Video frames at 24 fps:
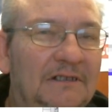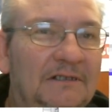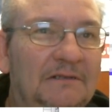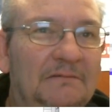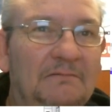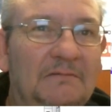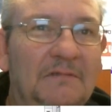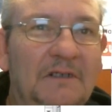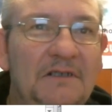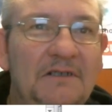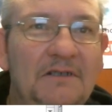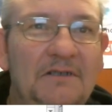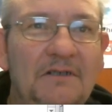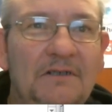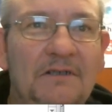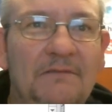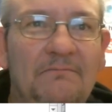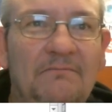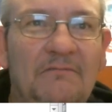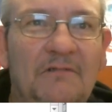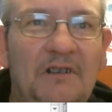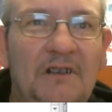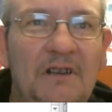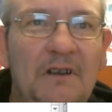Right, so just
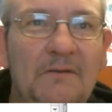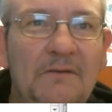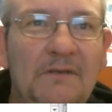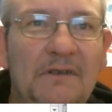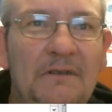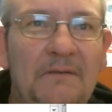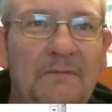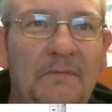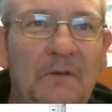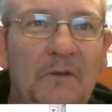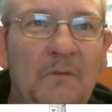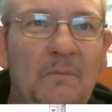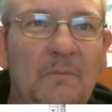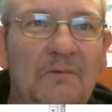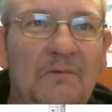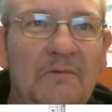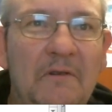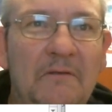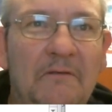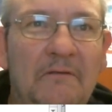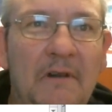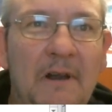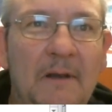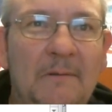closing a few
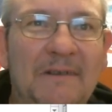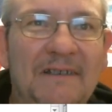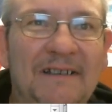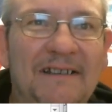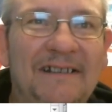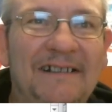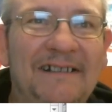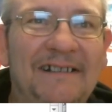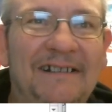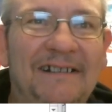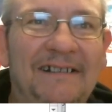programs there.